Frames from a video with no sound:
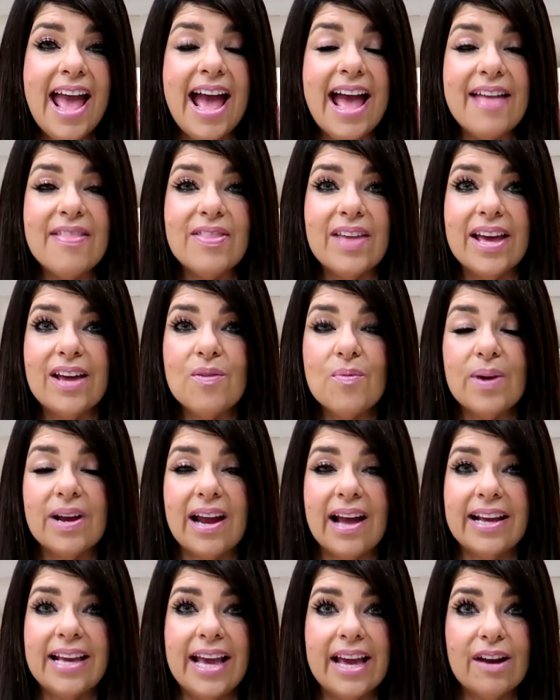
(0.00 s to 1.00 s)
and then when
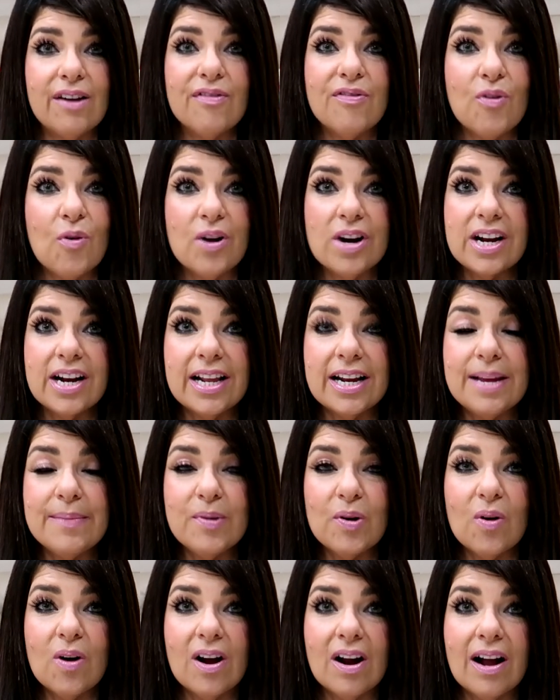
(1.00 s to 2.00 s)
I can't afford it
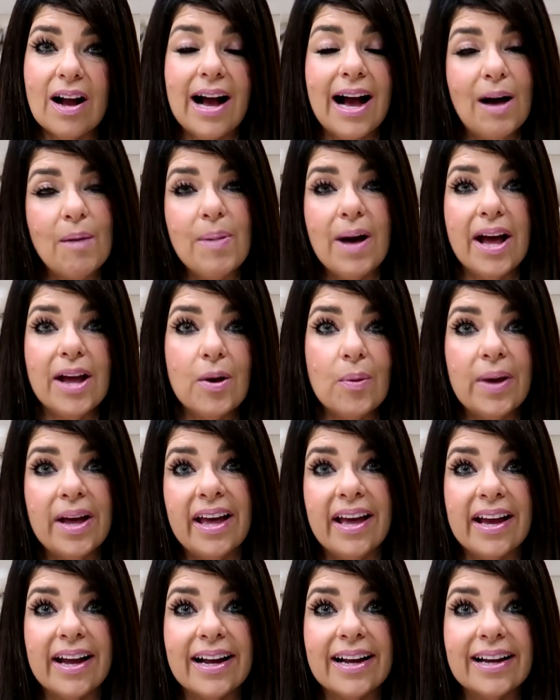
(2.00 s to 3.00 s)
anymore, I'll buy a
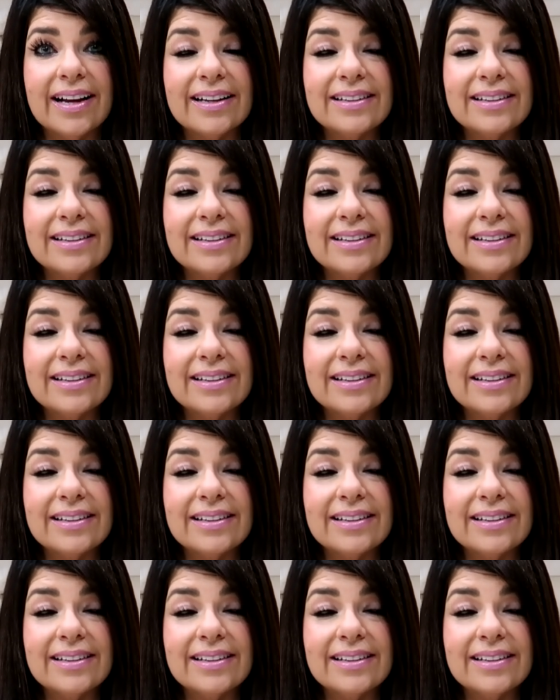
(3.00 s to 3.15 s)
wig,